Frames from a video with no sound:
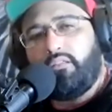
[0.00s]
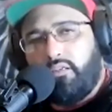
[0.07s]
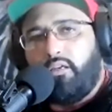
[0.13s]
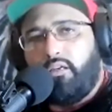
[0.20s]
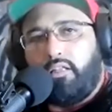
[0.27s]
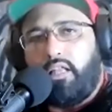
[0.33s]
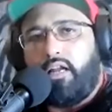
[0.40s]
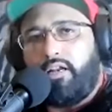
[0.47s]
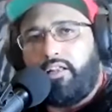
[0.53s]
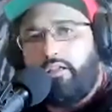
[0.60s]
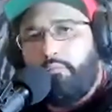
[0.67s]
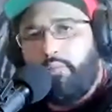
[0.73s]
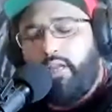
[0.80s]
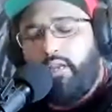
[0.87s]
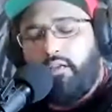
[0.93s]
a lot of you
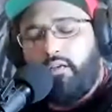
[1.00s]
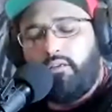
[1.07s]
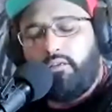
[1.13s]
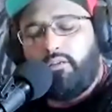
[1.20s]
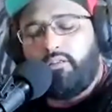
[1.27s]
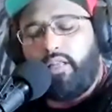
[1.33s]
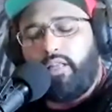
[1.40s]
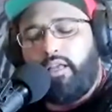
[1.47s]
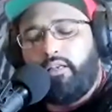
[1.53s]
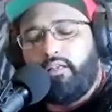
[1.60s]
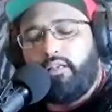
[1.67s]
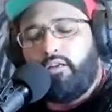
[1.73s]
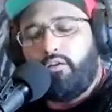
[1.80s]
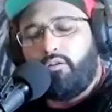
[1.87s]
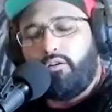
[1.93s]
may understand
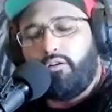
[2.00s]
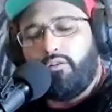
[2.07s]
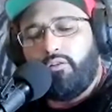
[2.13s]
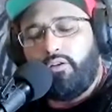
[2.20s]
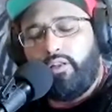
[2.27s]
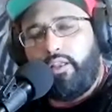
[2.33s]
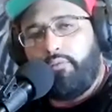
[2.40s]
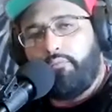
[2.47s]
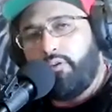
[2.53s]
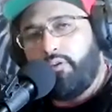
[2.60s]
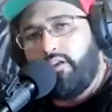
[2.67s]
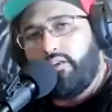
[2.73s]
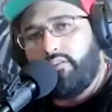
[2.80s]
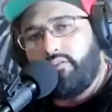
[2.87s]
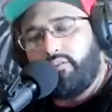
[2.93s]
it or know the name
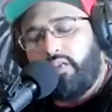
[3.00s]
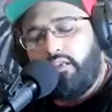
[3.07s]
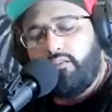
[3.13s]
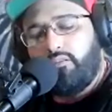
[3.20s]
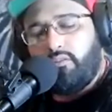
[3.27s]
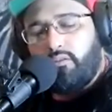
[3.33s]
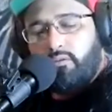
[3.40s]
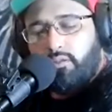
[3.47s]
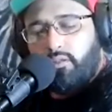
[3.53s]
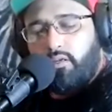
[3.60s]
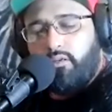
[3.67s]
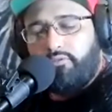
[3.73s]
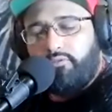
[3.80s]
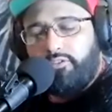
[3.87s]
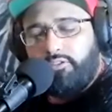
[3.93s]
as
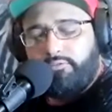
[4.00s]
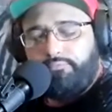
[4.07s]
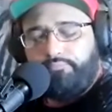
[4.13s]
Zoloft.